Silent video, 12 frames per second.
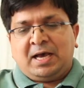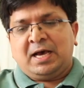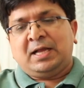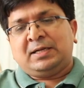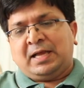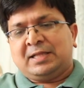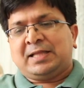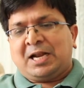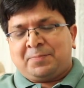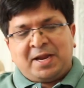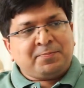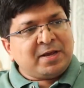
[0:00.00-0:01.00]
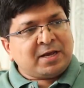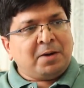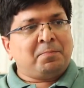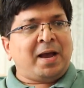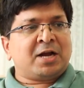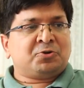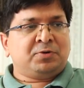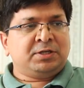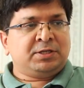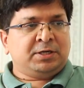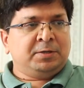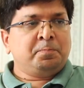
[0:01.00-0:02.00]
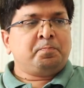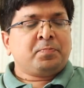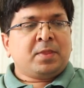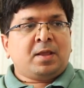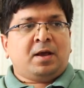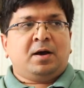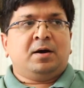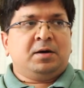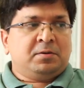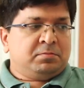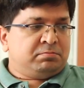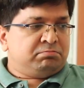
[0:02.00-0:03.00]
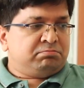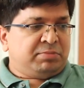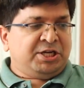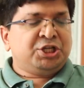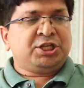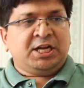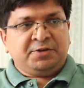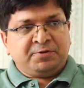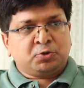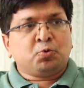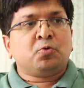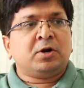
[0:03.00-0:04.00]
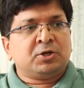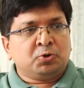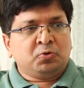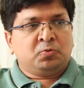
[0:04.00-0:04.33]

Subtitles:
and that made me come back to India. Initially with Google